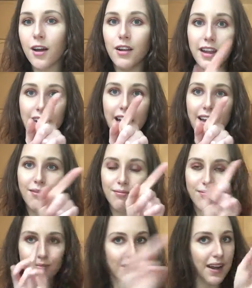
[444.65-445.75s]
legally,
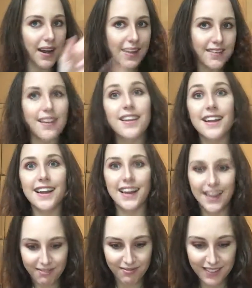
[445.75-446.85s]
might I add,
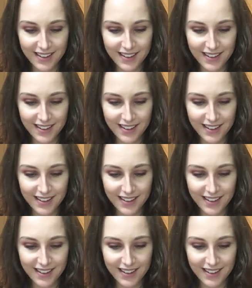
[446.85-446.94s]
legally.